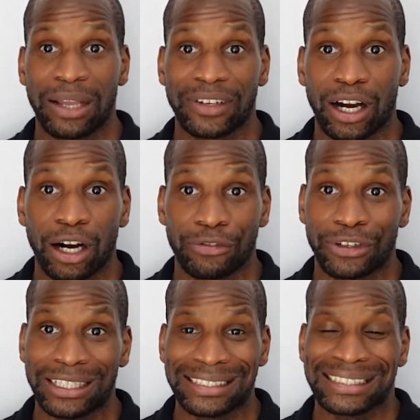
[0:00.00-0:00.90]
calf
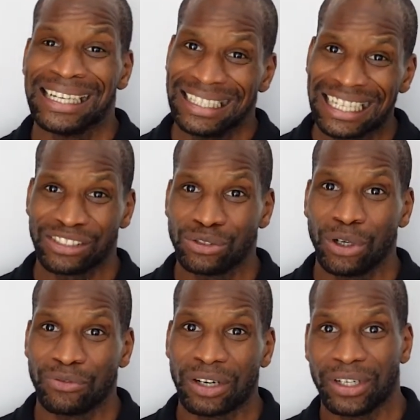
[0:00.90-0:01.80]
raises. That's
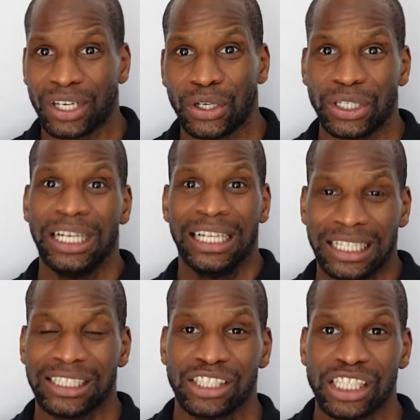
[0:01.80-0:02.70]
not very good
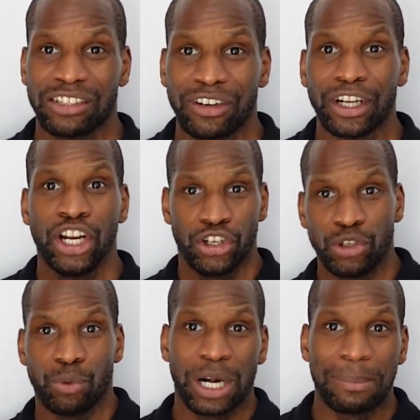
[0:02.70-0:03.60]
considering you
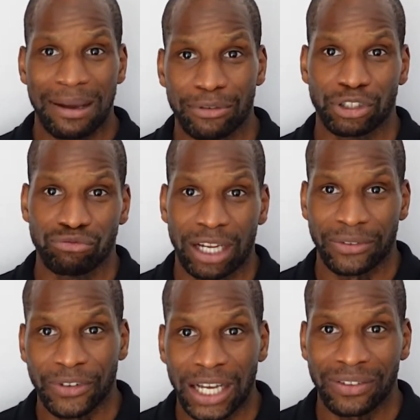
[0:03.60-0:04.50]
want to be able to run
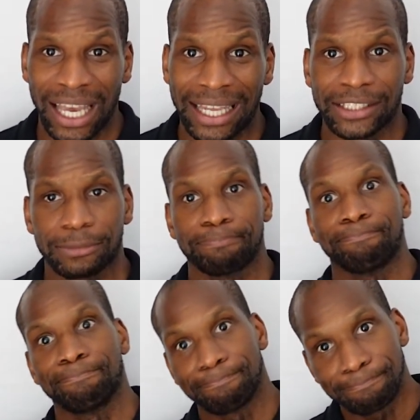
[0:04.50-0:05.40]
5Ks.
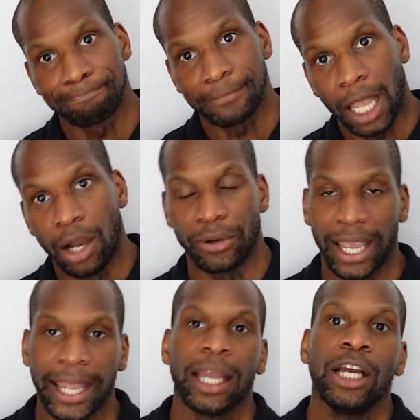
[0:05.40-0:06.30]

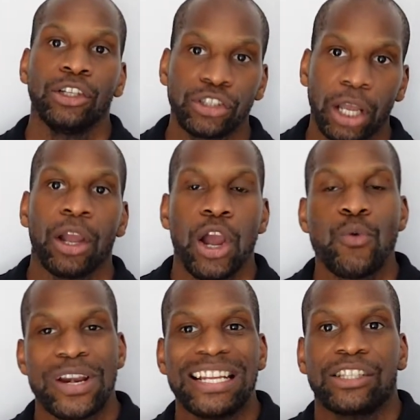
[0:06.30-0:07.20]
So
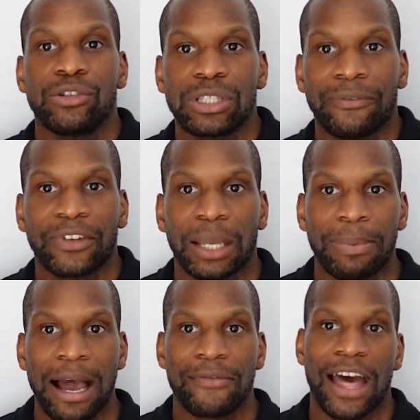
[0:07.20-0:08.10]
we need to do something
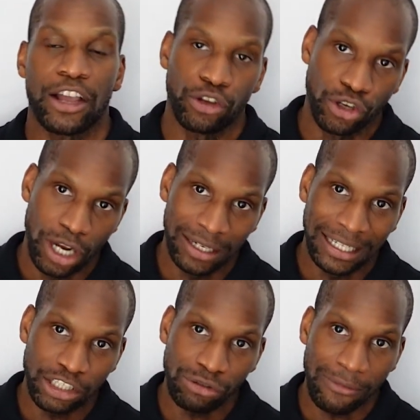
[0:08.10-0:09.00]
about that. You can go down the
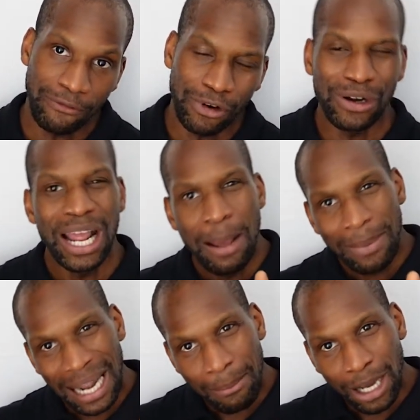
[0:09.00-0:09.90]
strength road, but
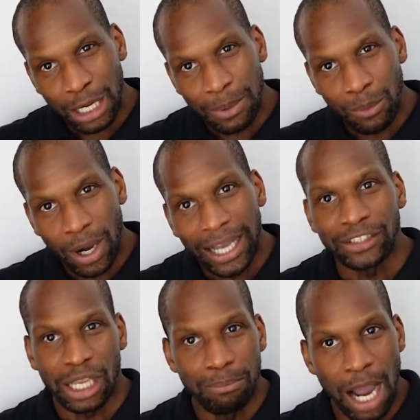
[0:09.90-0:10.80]
that might not be wise.
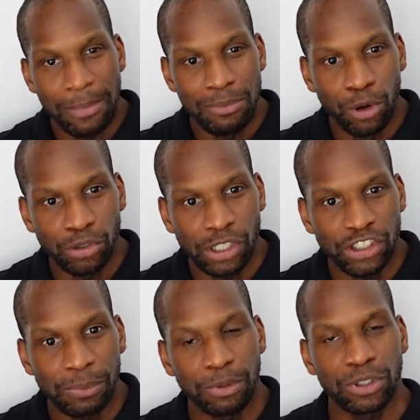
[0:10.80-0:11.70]
It might be more
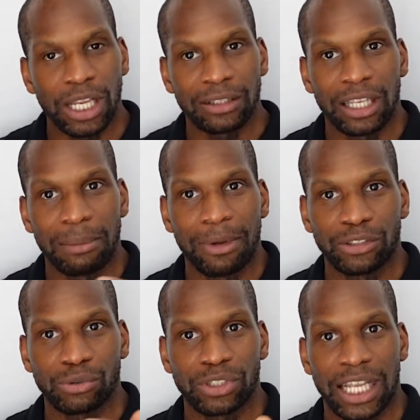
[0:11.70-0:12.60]
sensible to go down the
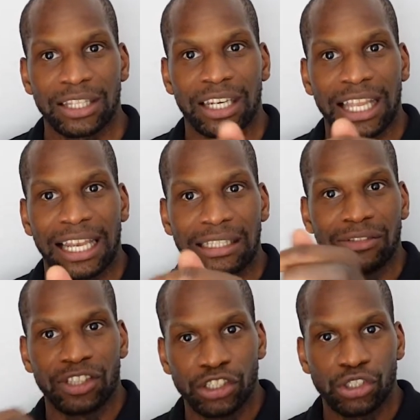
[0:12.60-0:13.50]
muscle, tendon and connective
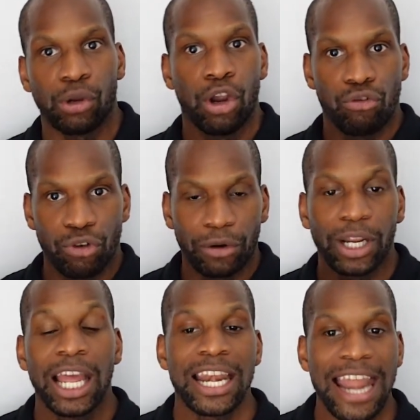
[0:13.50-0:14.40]
tissue road.
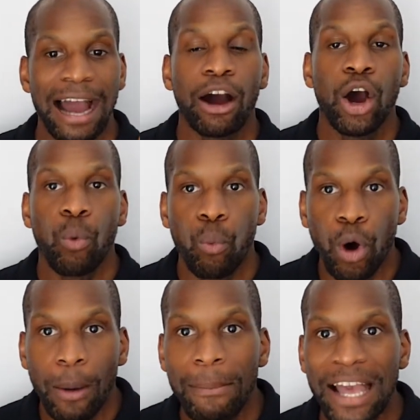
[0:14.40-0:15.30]
Now,
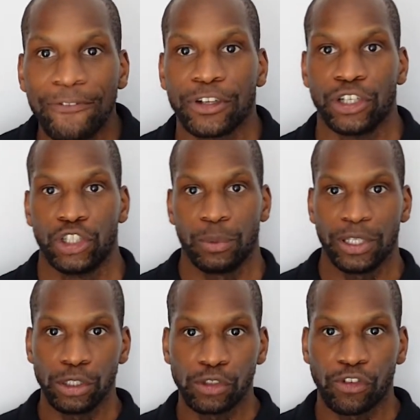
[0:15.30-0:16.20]
what method do we
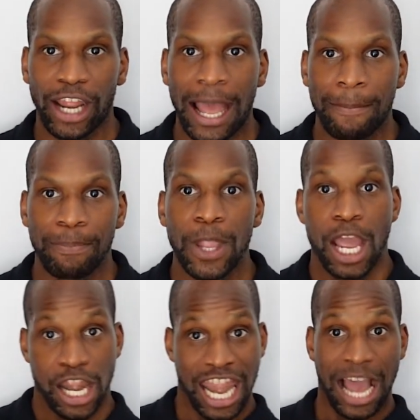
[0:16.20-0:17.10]
use for that?
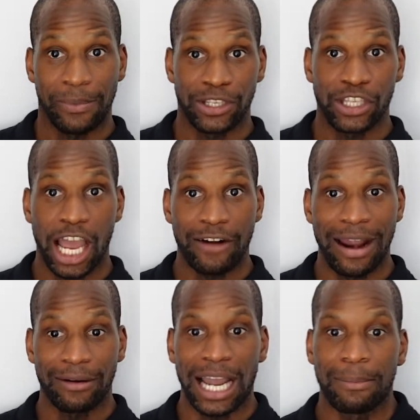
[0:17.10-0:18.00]
Now we set our
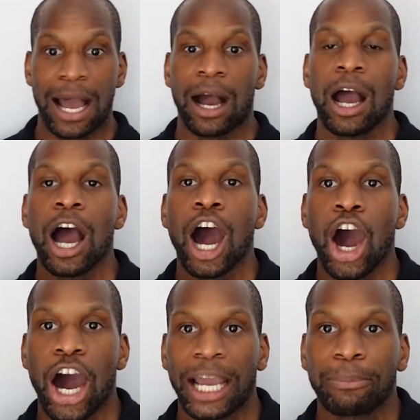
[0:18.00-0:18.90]
outcome out.
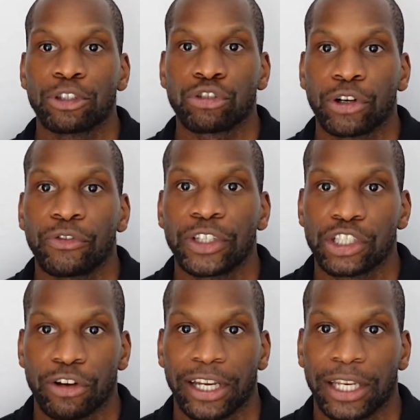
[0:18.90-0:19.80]
Hypertrophy
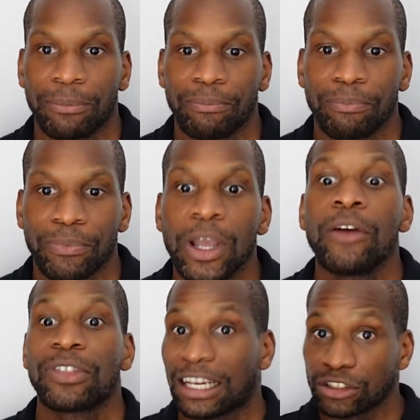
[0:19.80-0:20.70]
training.
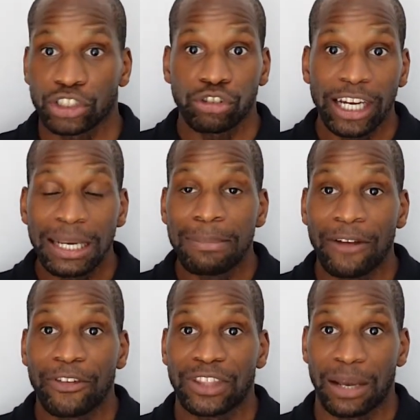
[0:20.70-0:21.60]
That's the training
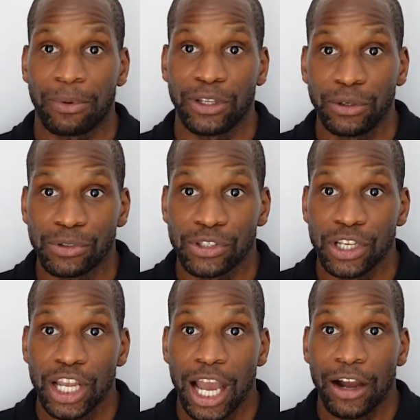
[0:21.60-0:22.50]
method that we use.
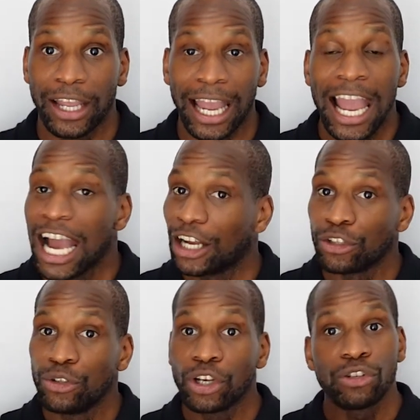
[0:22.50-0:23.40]
And
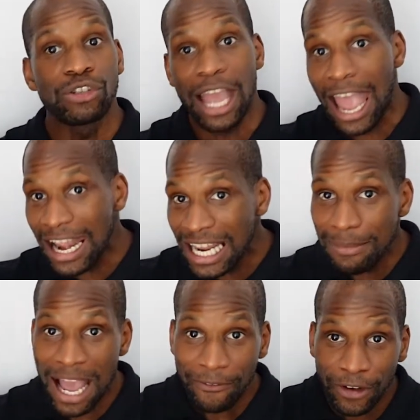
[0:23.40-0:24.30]
you can use any
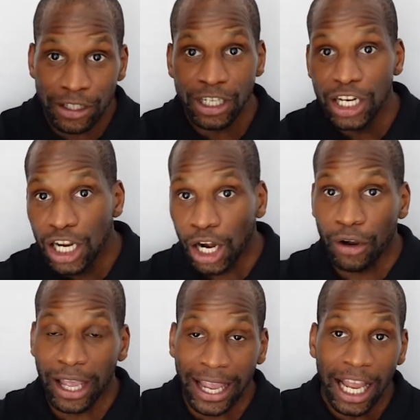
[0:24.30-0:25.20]
method,
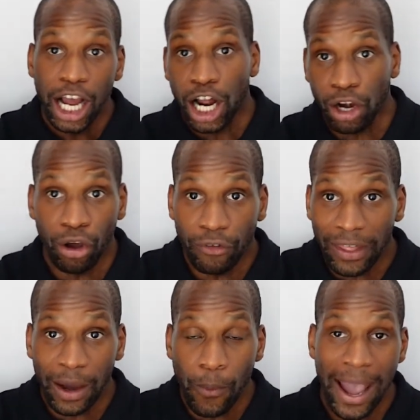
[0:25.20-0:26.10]
along
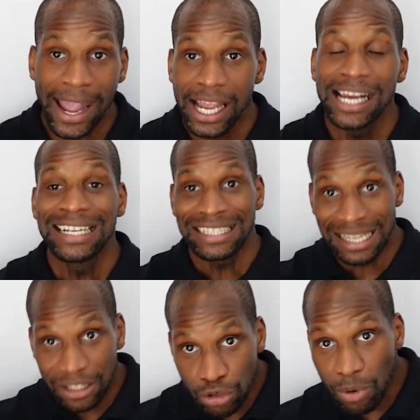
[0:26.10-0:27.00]
that way
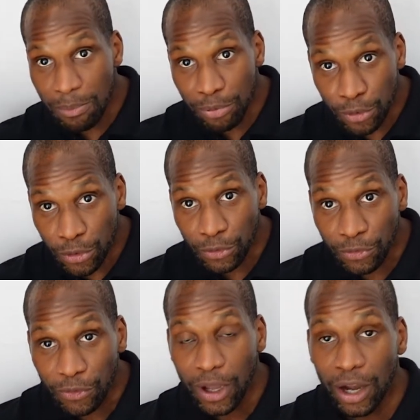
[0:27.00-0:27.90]
to improve,